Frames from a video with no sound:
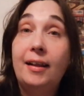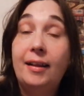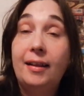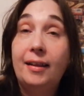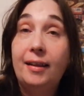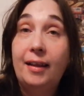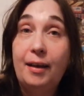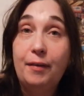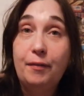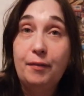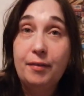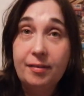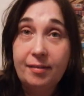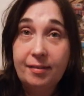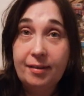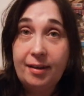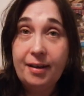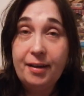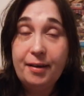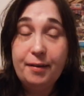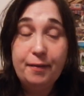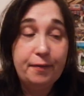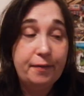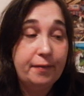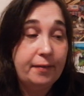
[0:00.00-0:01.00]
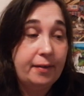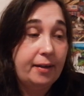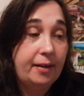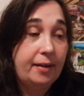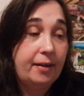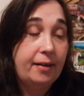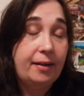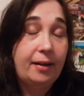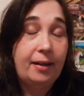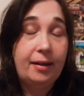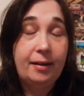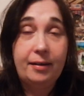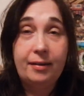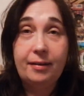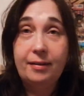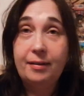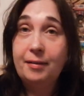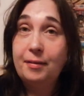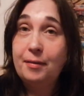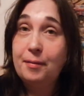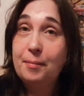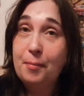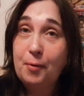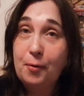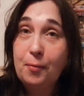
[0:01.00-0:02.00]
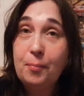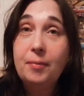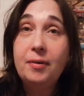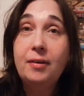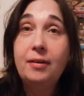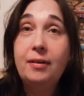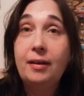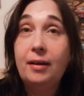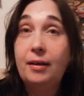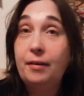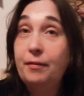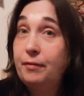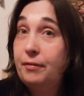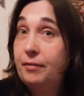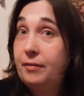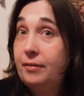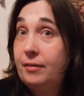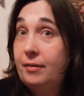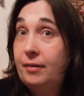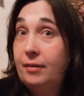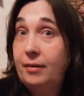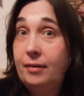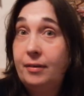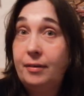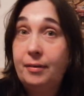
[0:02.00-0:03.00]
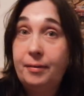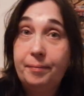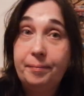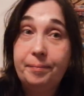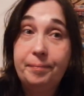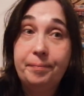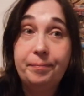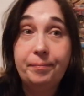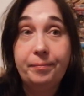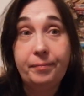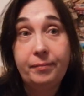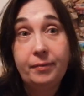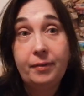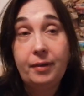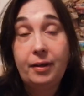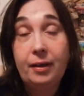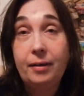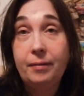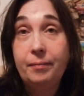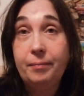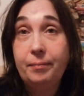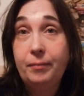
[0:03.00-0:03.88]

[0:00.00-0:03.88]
life is life, and at the moment life's, B-I-T-C-H,